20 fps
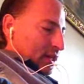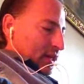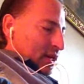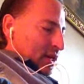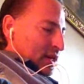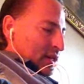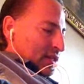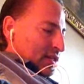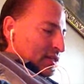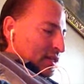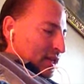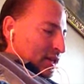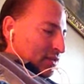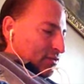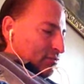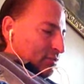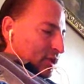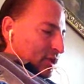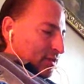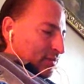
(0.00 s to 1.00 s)
it is said
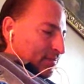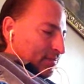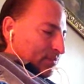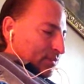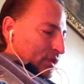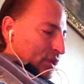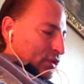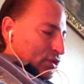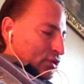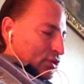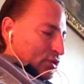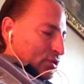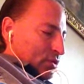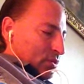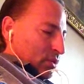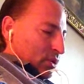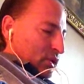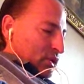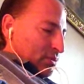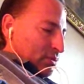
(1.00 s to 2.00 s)
of me, A shoot
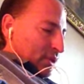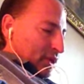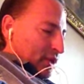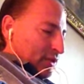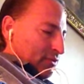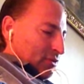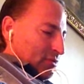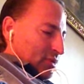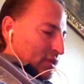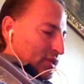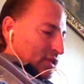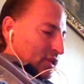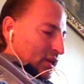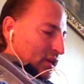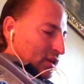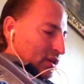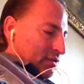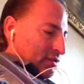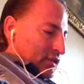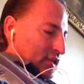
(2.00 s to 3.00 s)
will spring from the
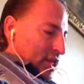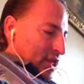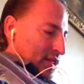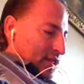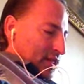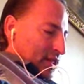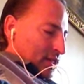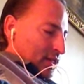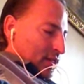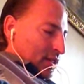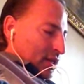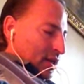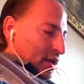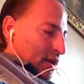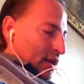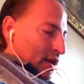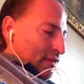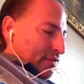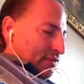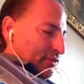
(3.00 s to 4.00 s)
stalk of Jesse,
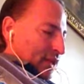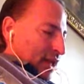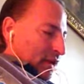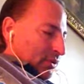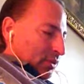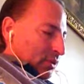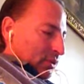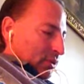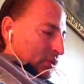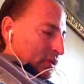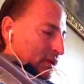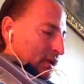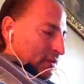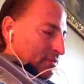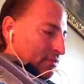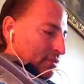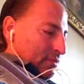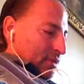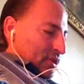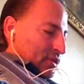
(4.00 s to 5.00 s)
a flower will come
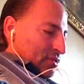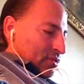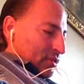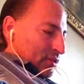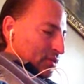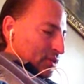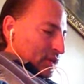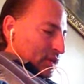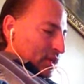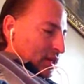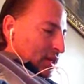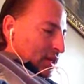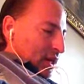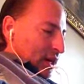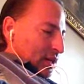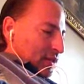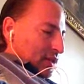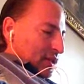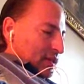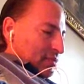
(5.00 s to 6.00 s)
from this root,
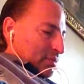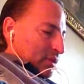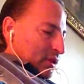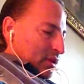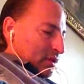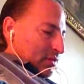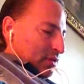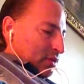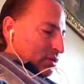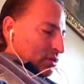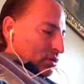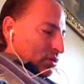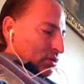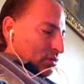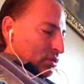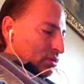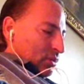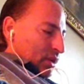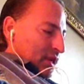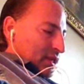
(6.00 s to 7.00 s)
and the Spirit of the Lord
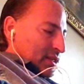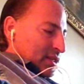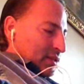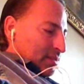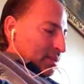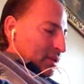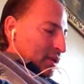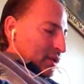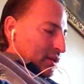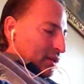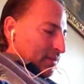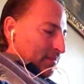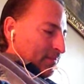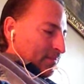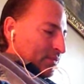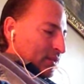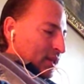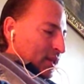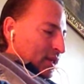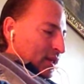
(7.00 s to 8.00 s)
will rest upon him.
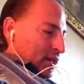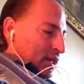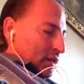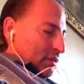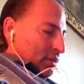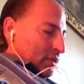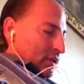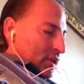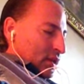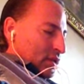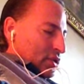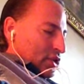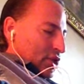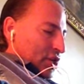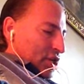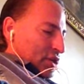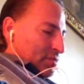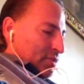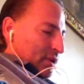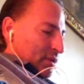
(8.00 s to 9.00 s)
He will not
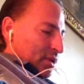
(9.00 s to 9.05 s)
judge by